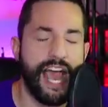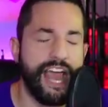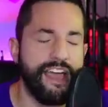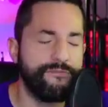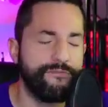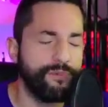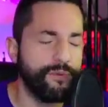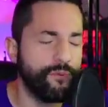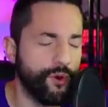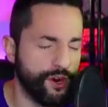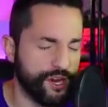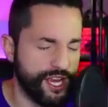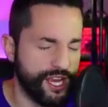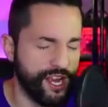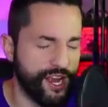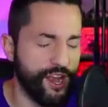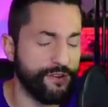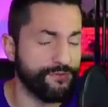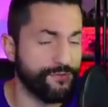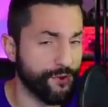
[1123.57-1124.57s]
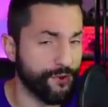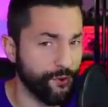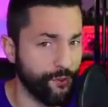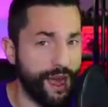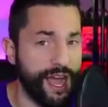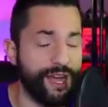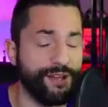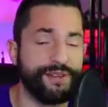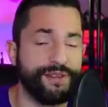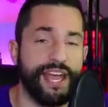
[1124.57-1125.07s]
I have been working on for
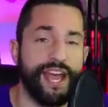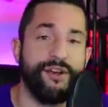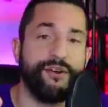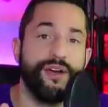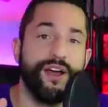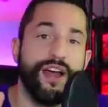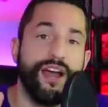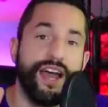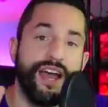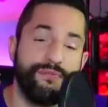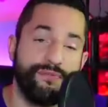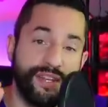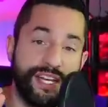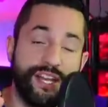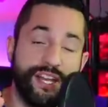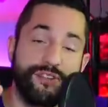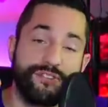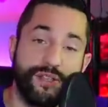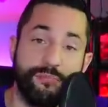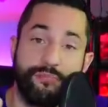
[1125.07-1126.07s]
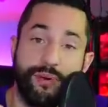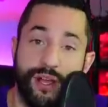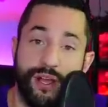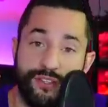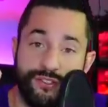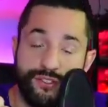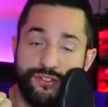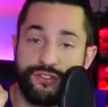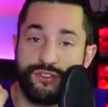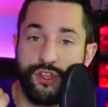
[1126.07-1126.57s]
a while now videos on
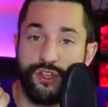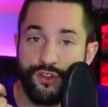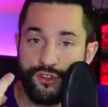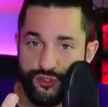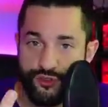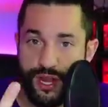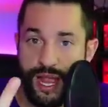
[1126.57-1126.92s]
puzzles,